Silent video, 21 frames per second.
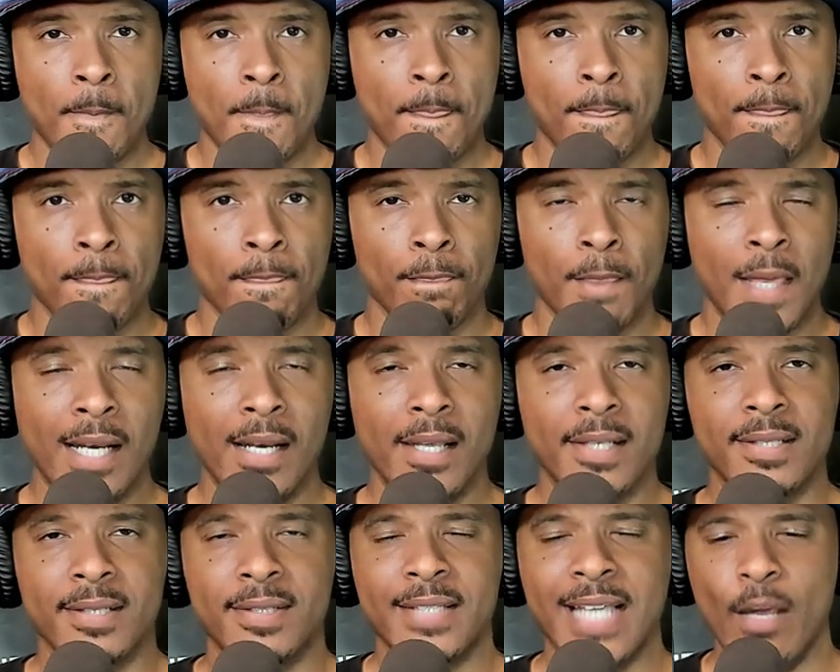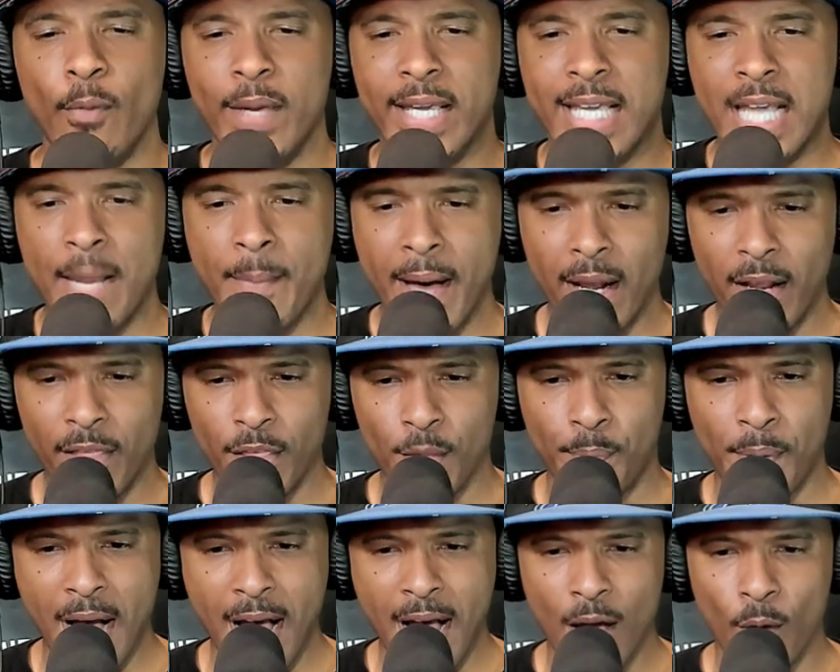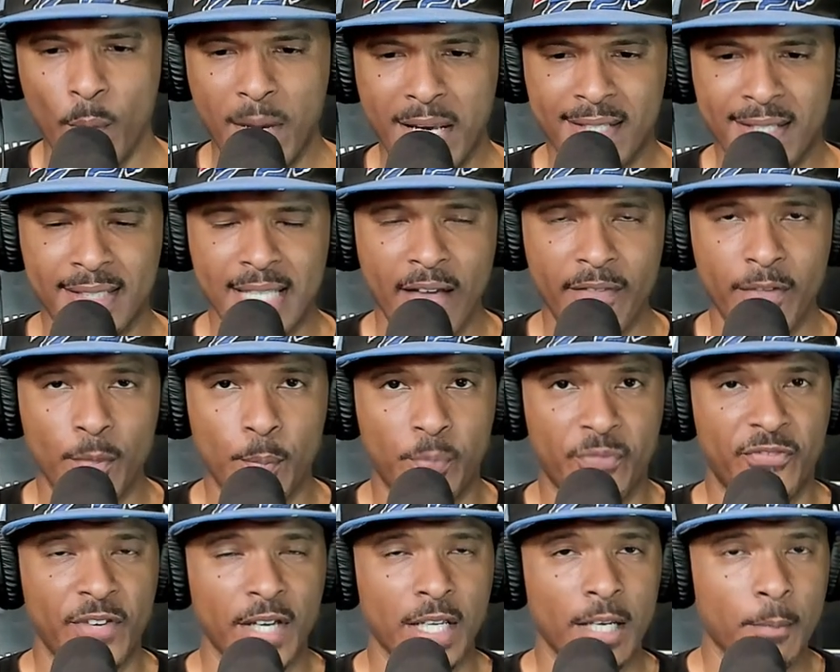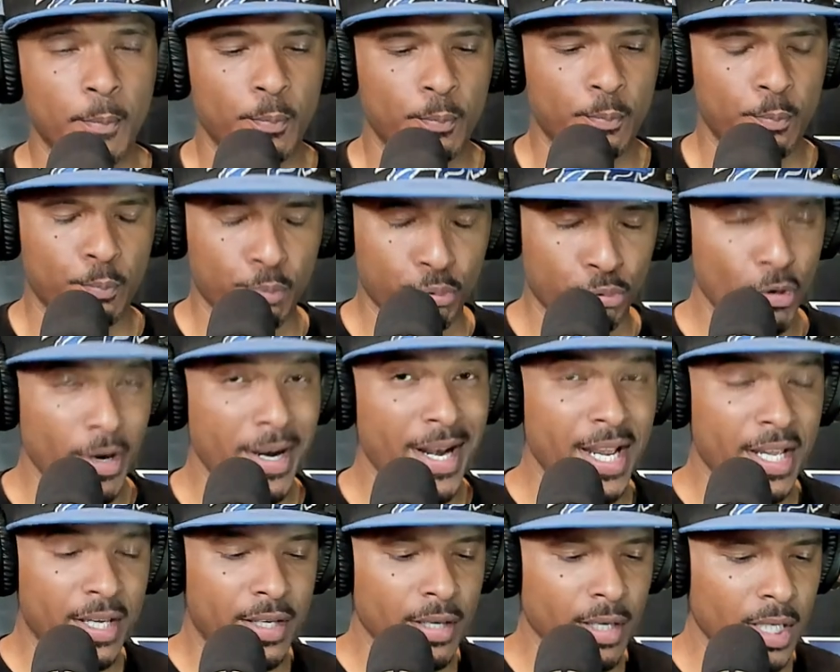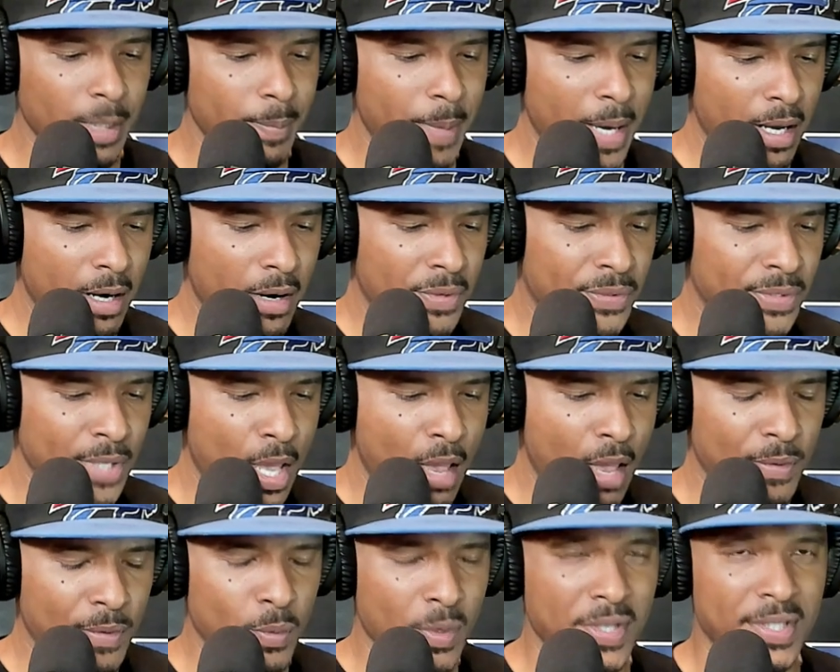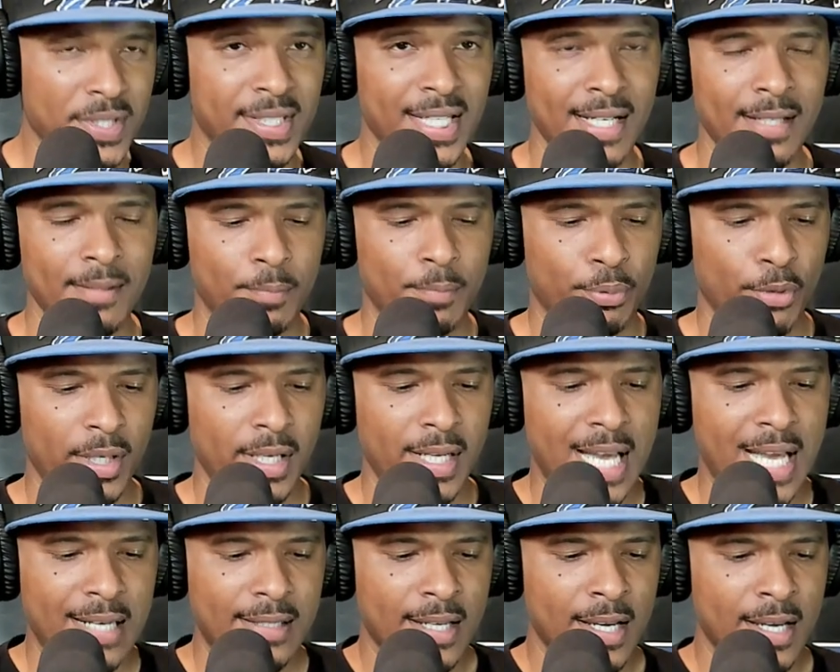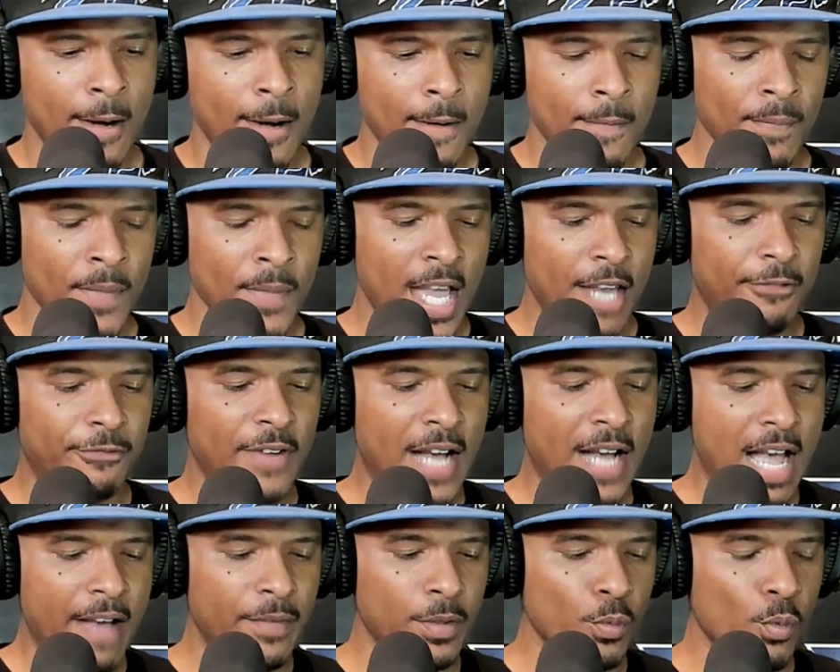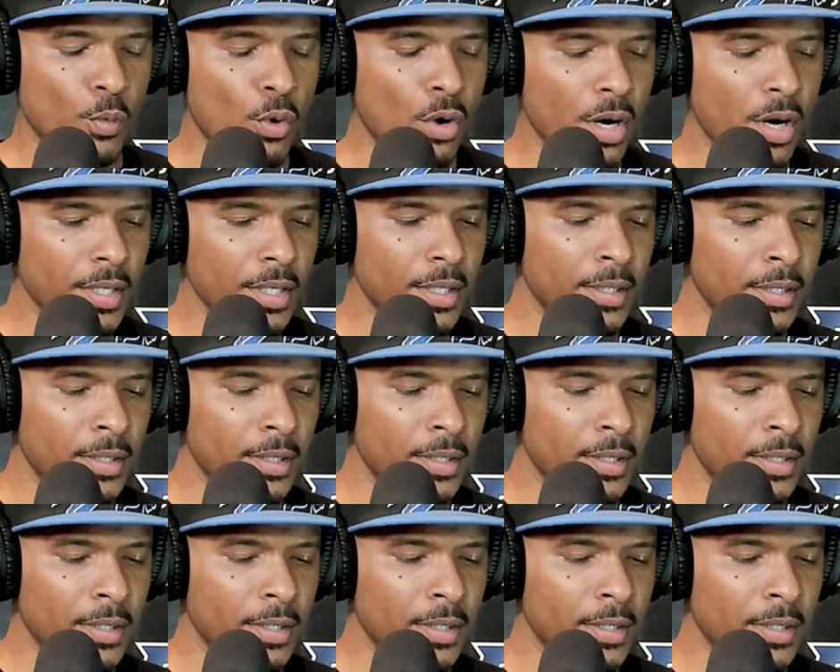needless to say, we come out of the bye week 7 feeling pretty good about ourselves. We're sitting pretty at 5-1.